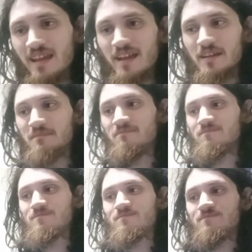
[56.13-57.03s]
And
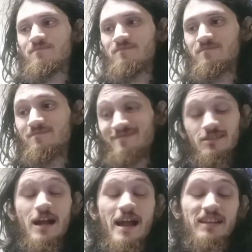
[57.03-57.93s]

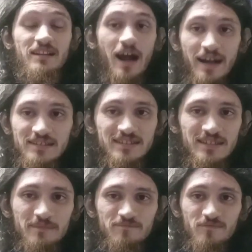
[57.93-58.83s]
I got
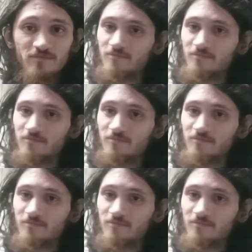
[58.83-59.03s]
some